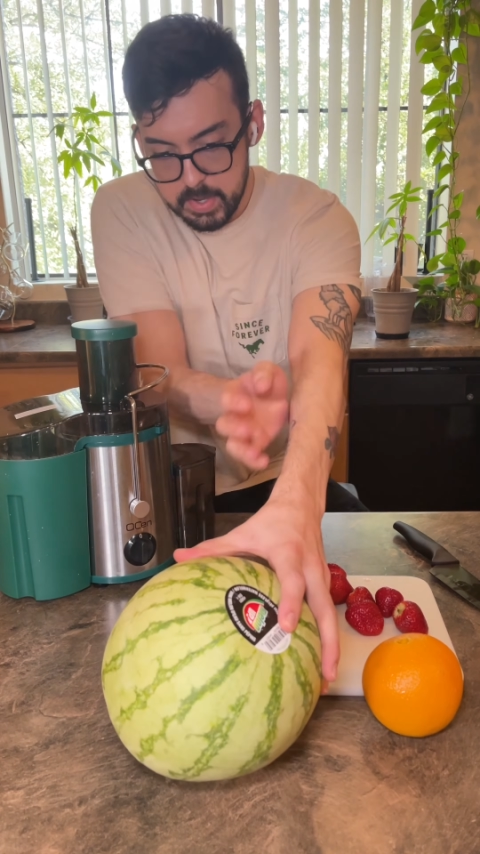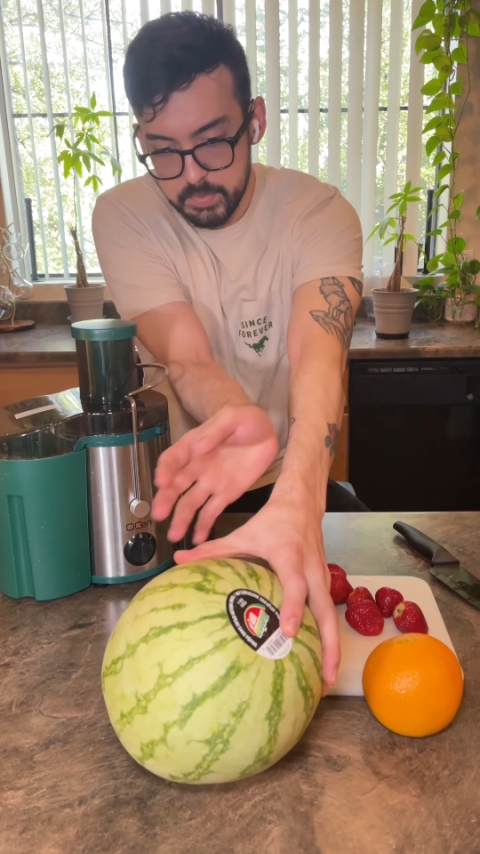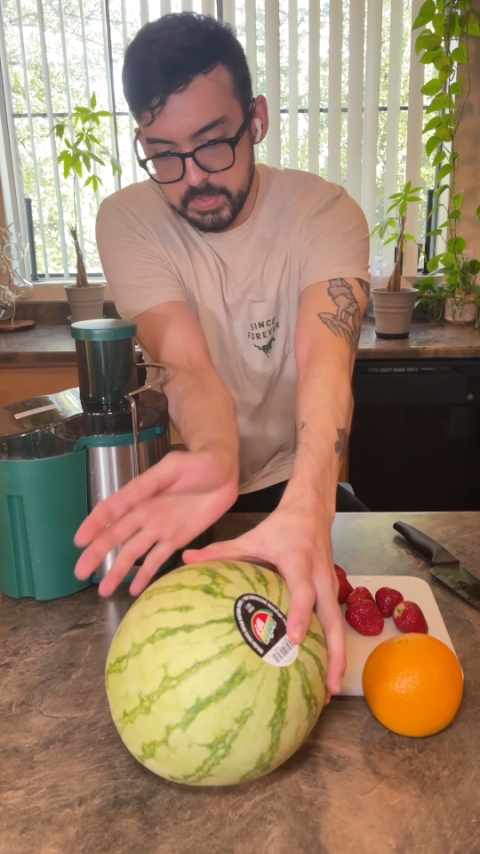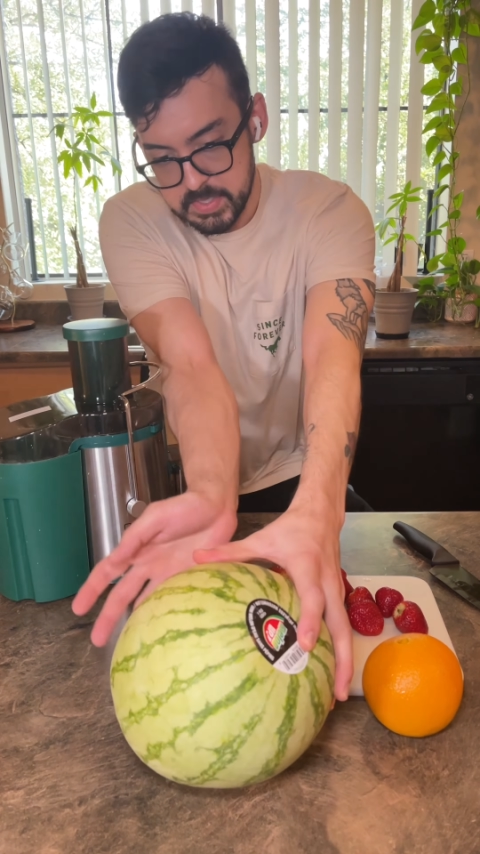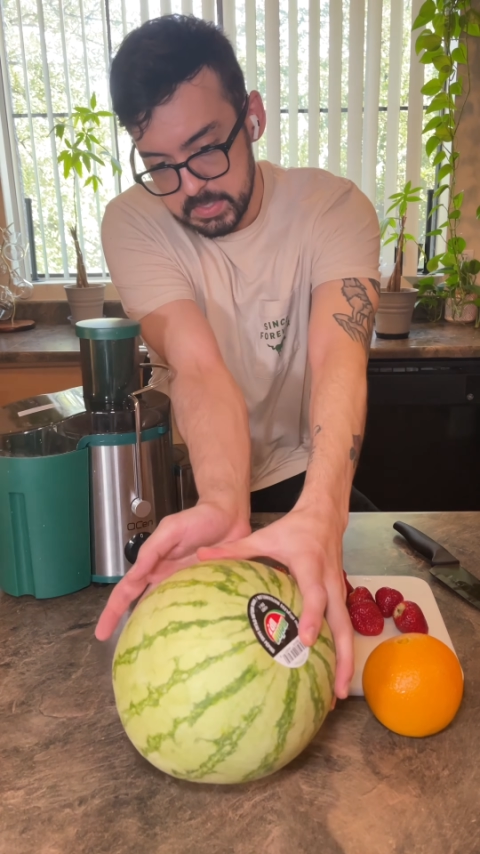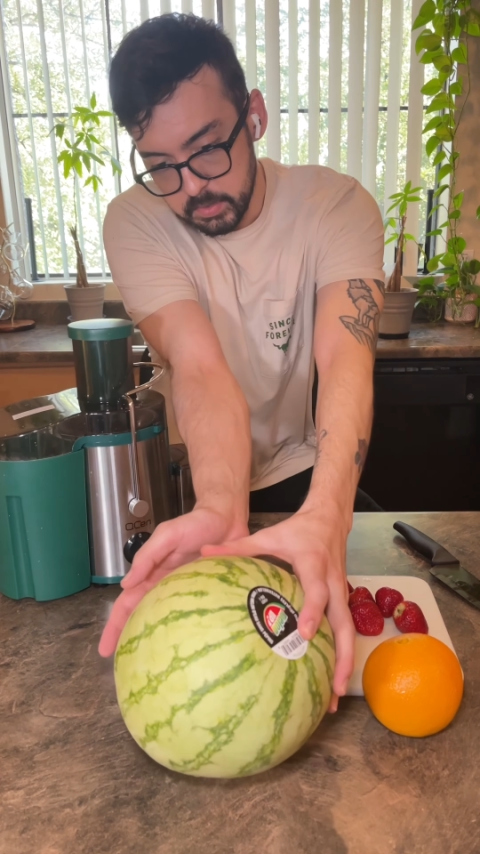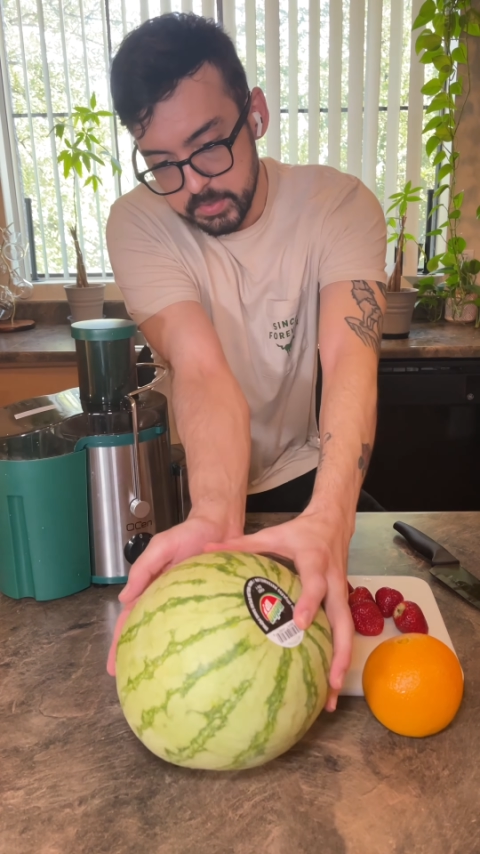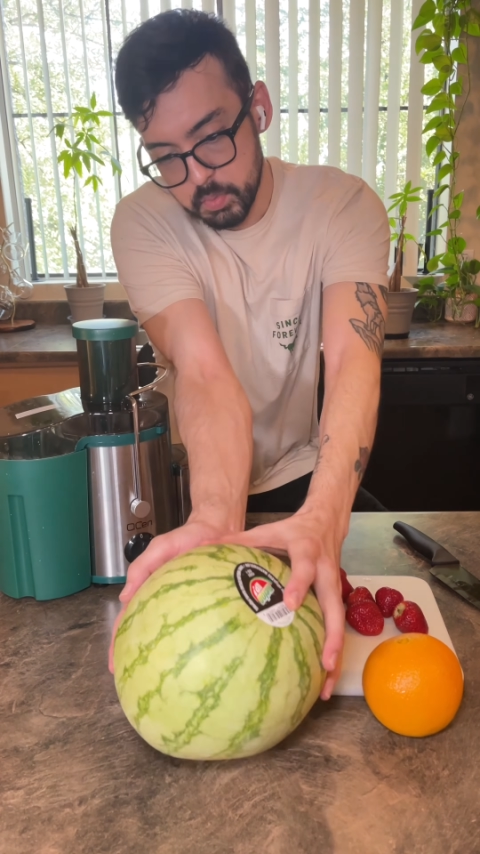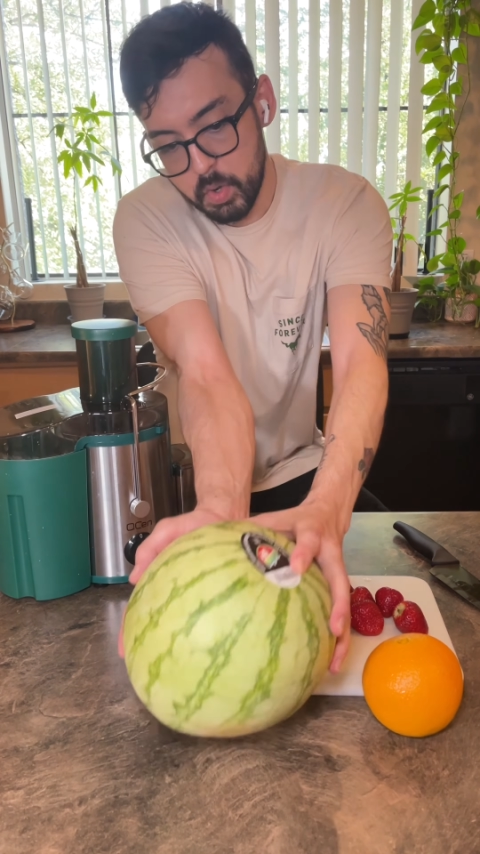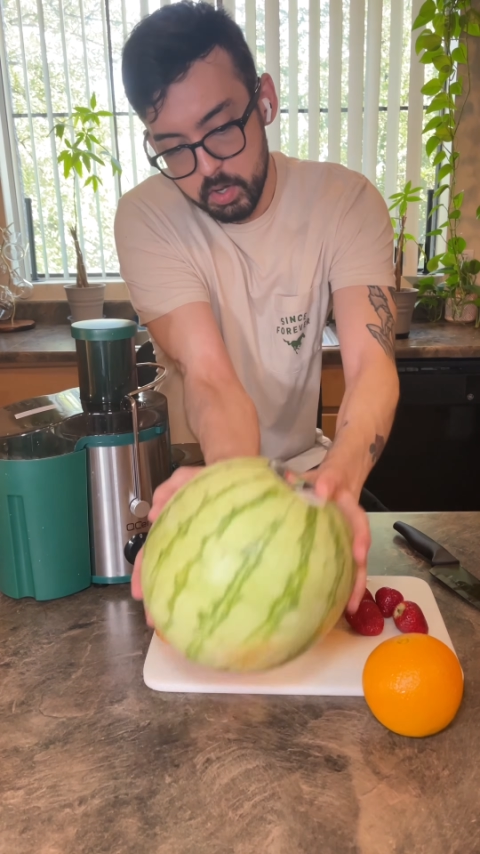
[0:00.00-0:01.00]

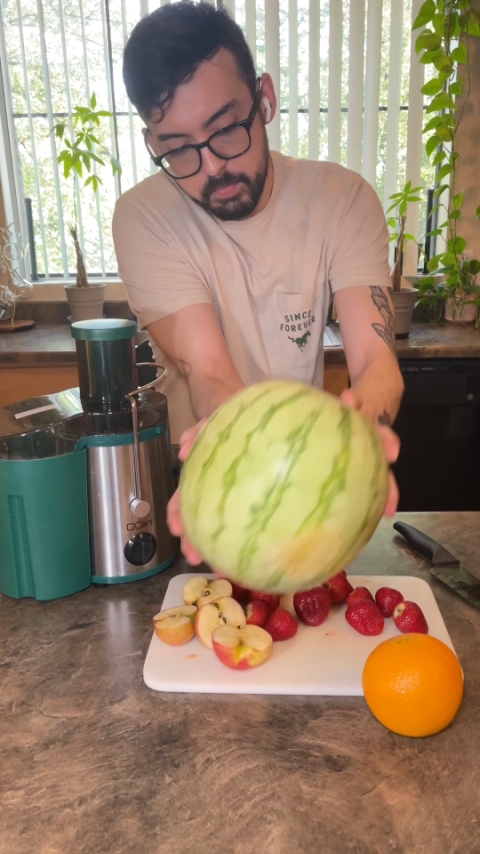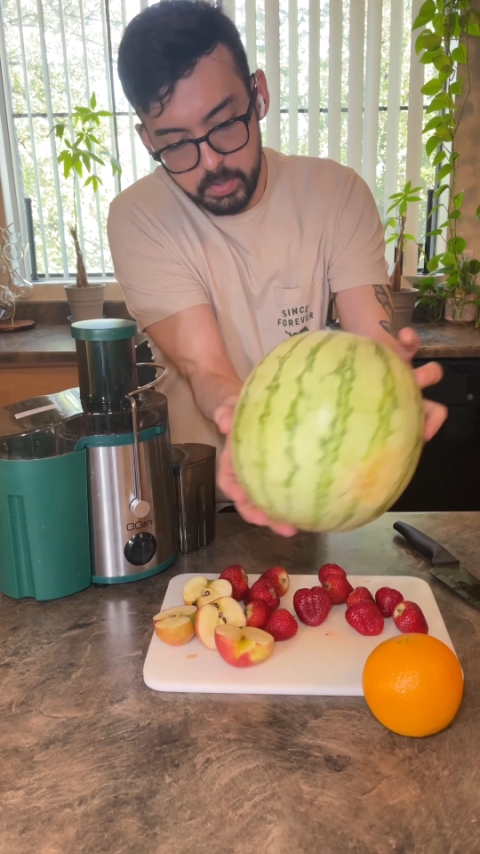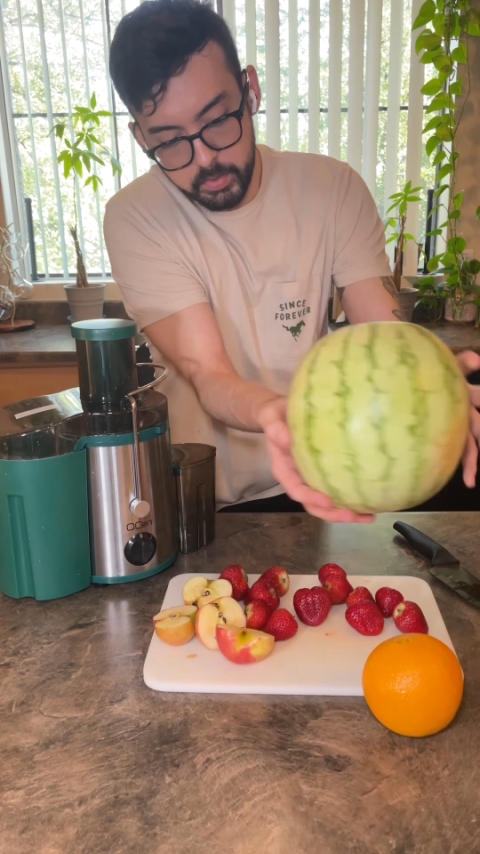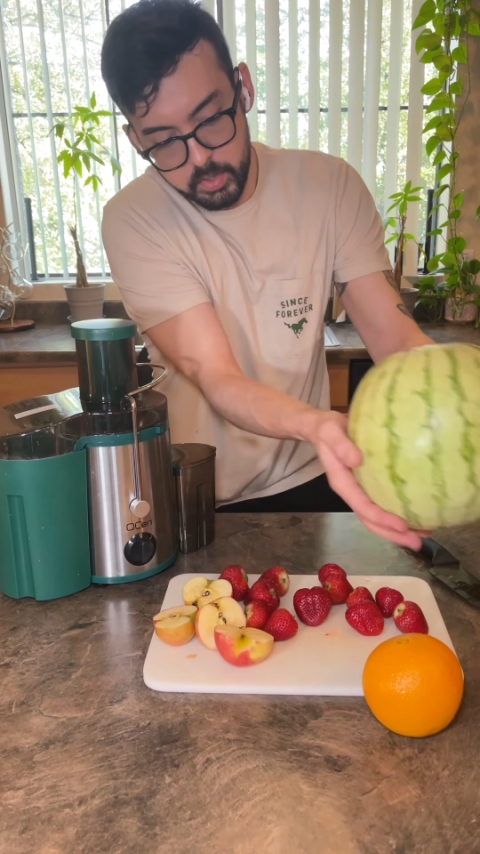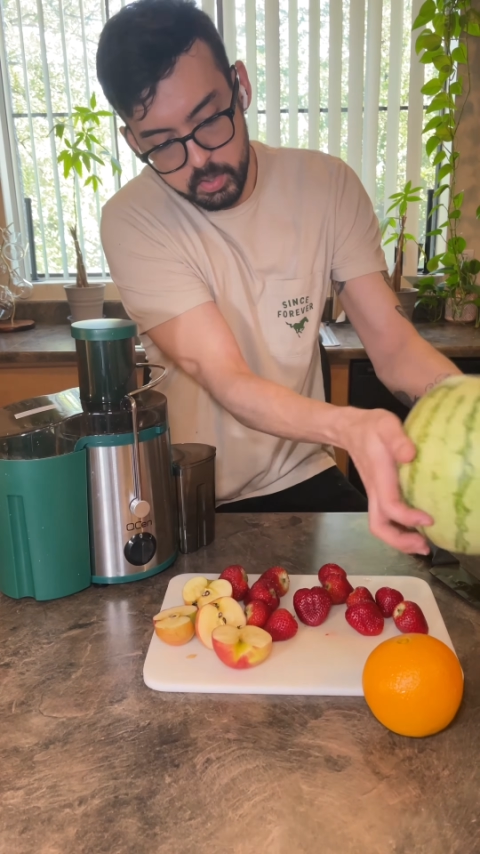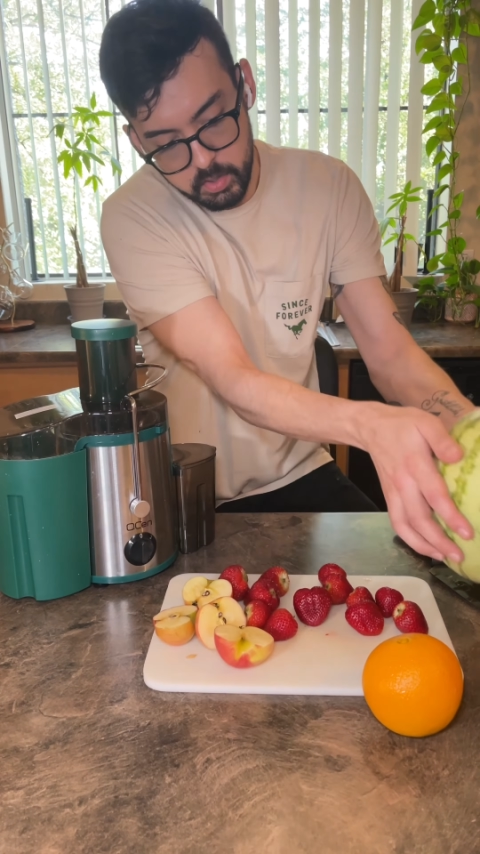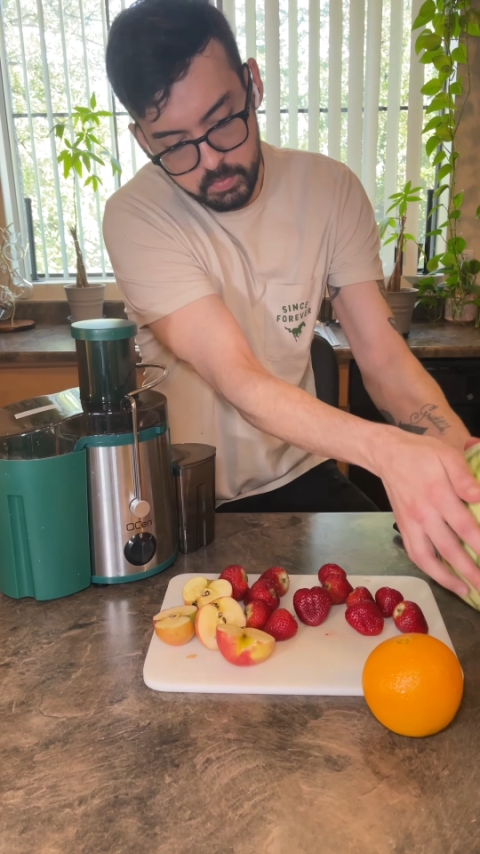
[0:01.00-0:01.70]
This watermelon.